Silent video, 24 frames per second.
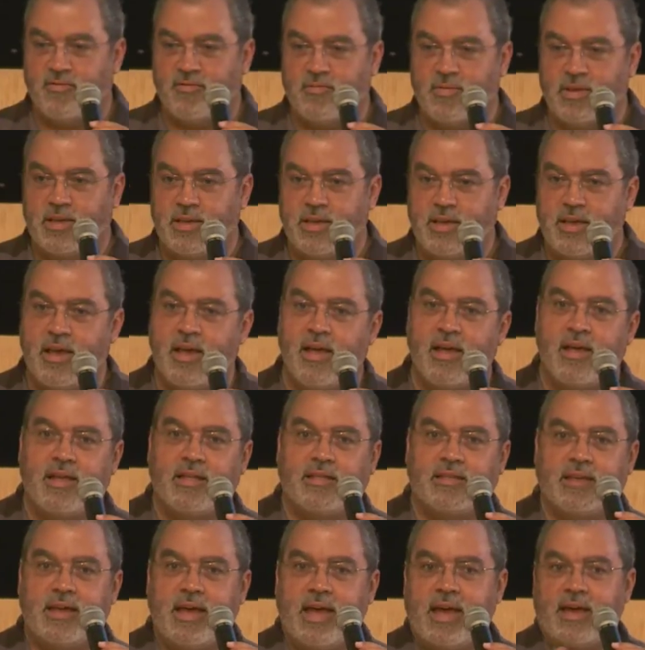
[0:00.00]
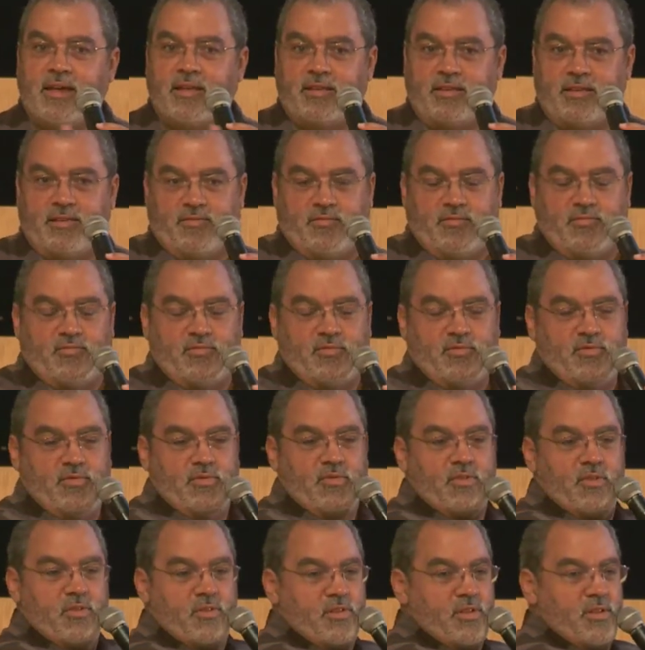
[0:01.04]
for me to, a-
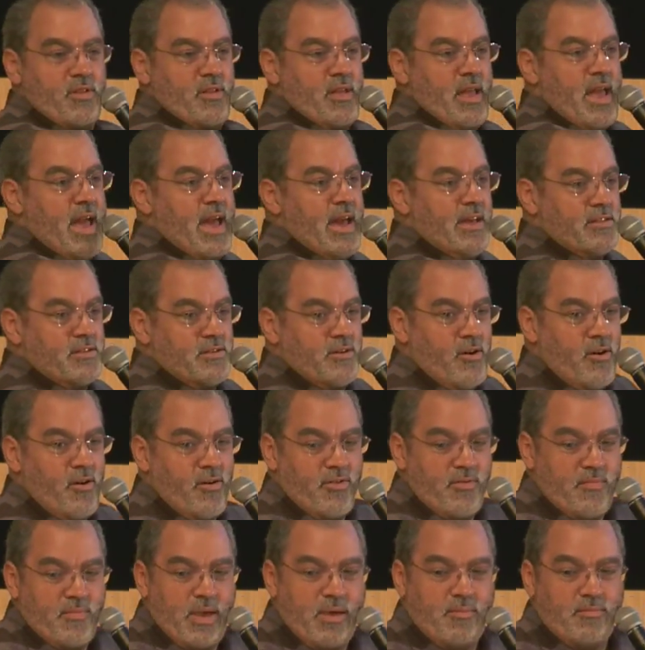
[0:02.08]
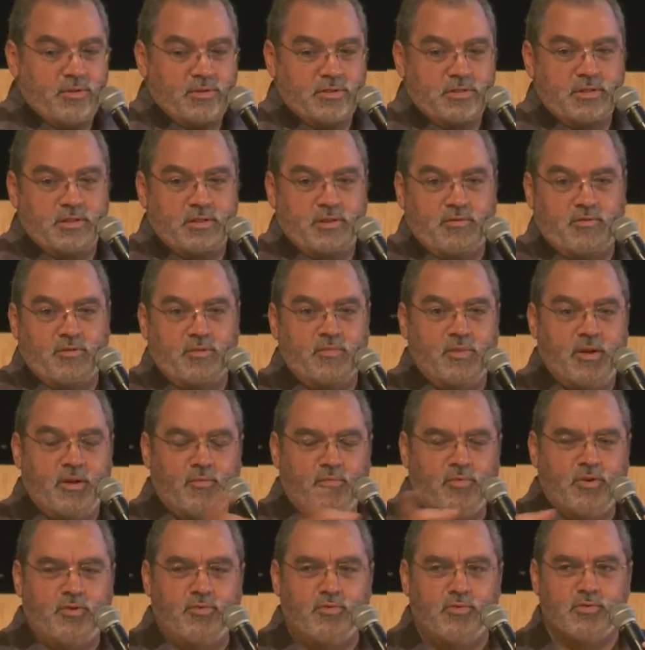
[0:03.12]
to ask all the members of the group,
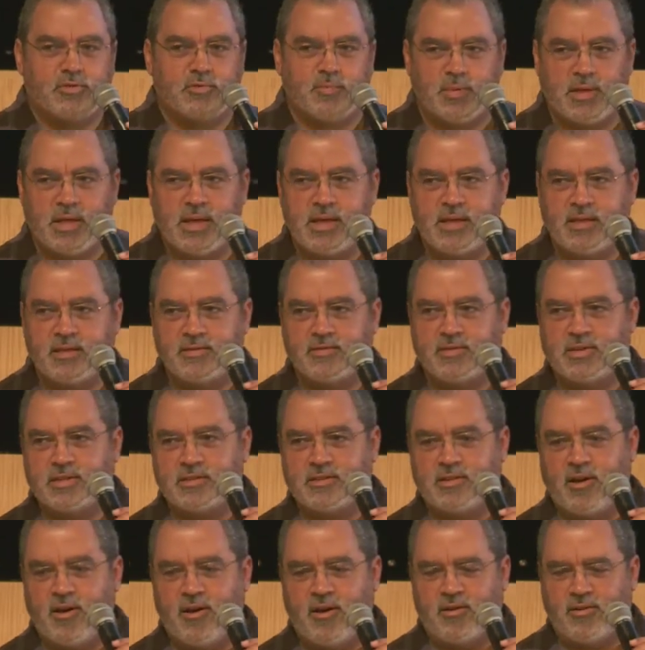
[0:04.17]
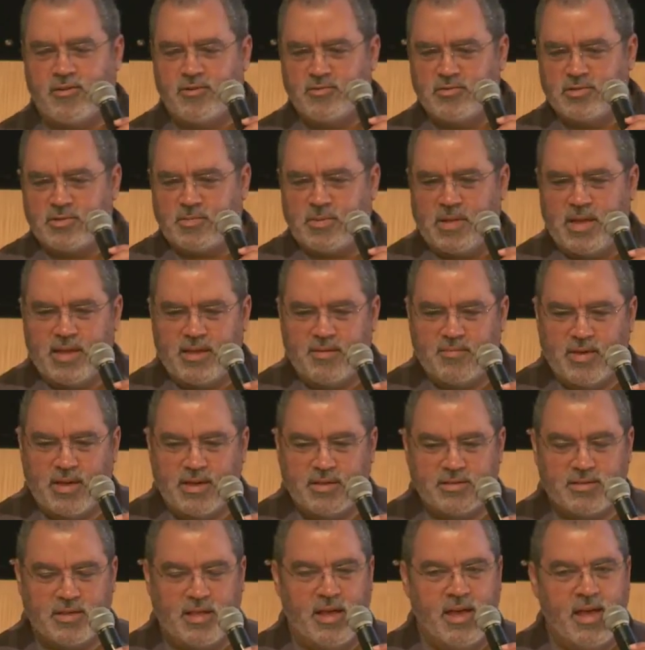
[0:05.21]
well, who was playing guitar? Who was playing
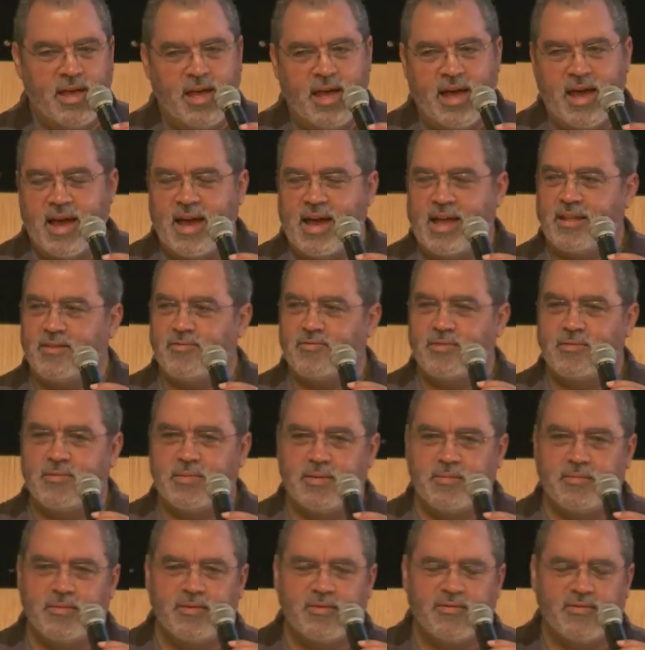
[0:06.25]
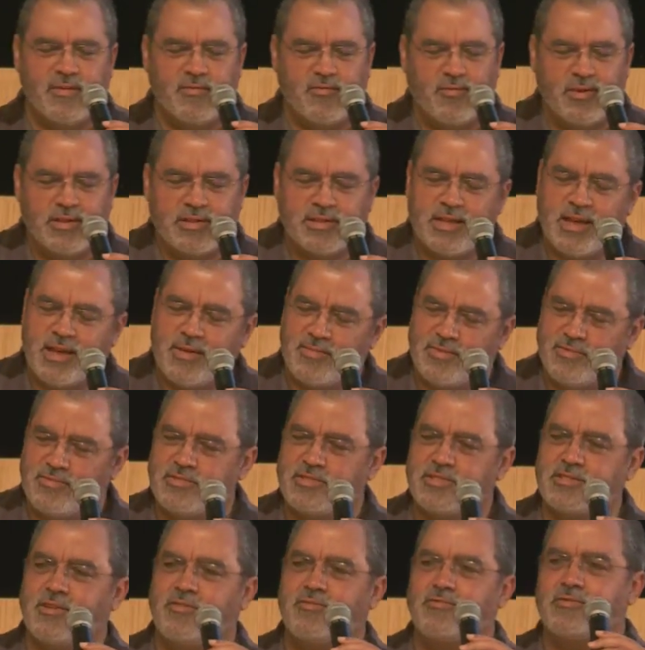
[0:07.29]
bass? I don't remember if one time it
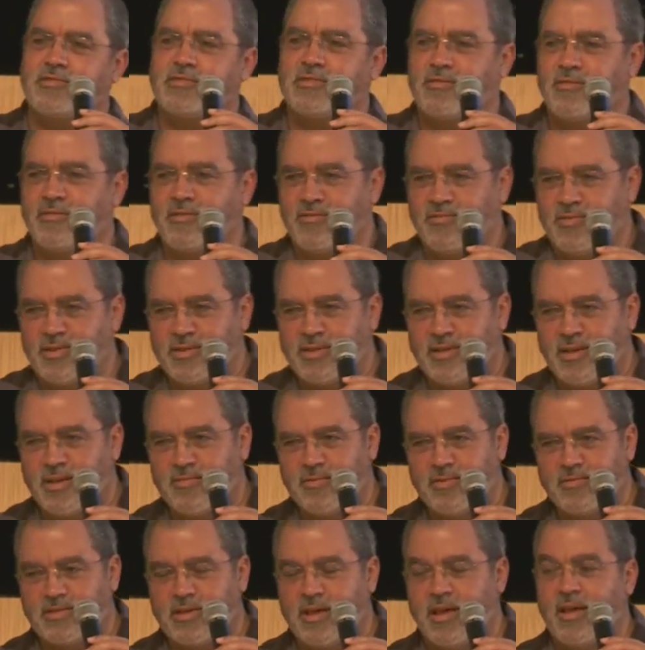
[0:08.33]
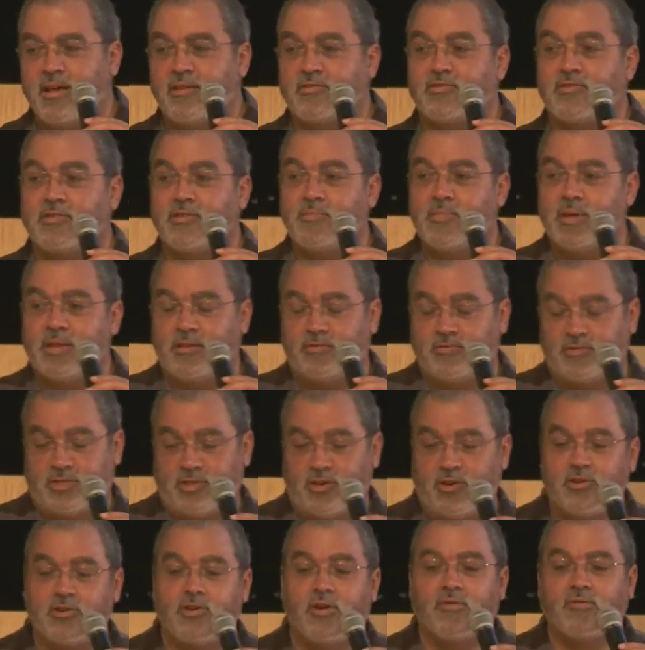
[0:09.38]
was so and so, and one time it was so. The, there was
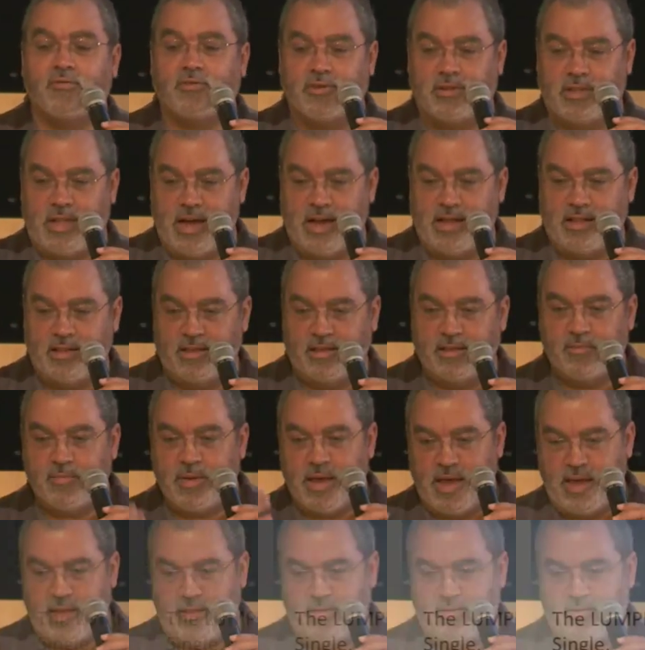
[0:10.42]
turnover a lot in the band.